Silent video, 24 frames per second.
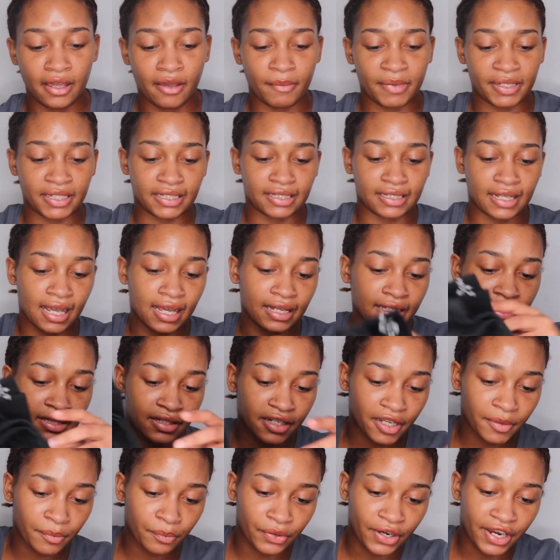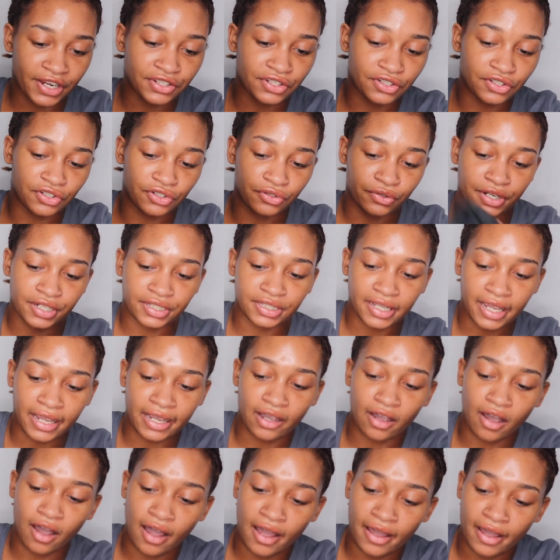Besides the compression shorts, I
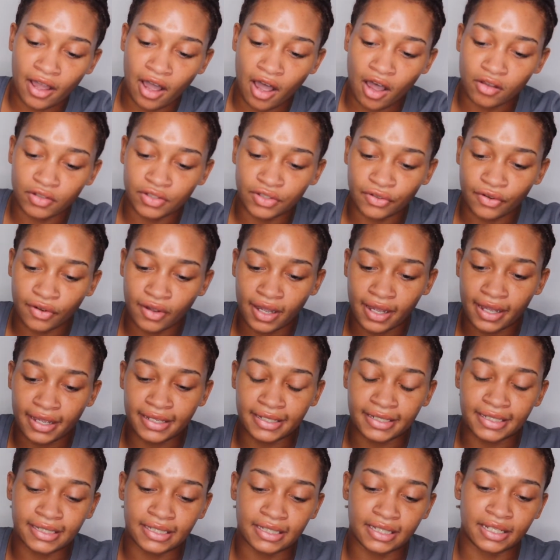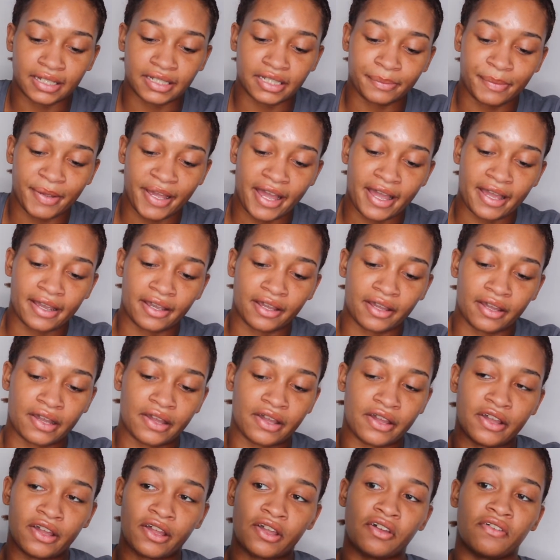got also got a six pack
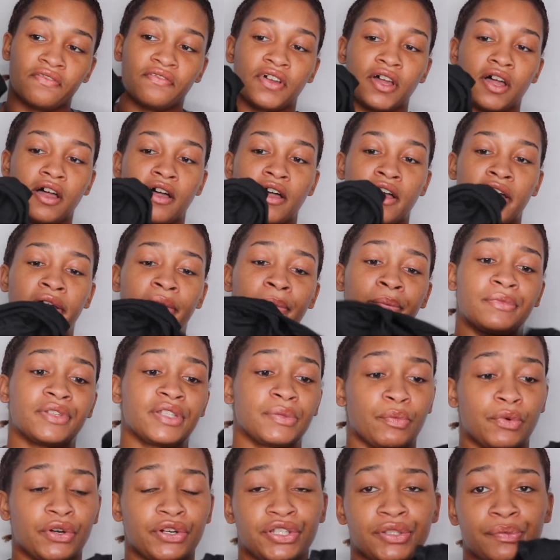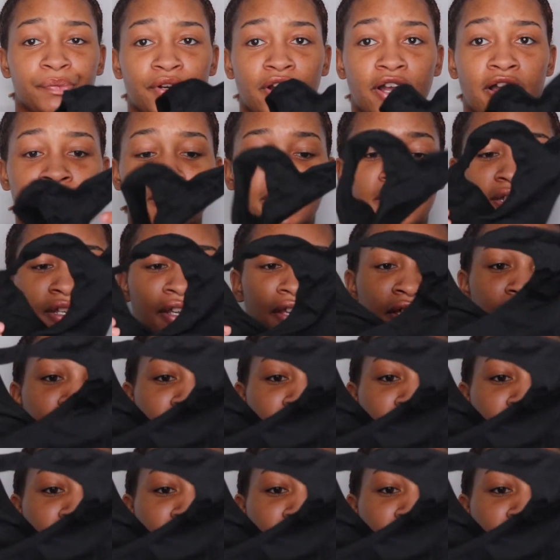of um, sports bras.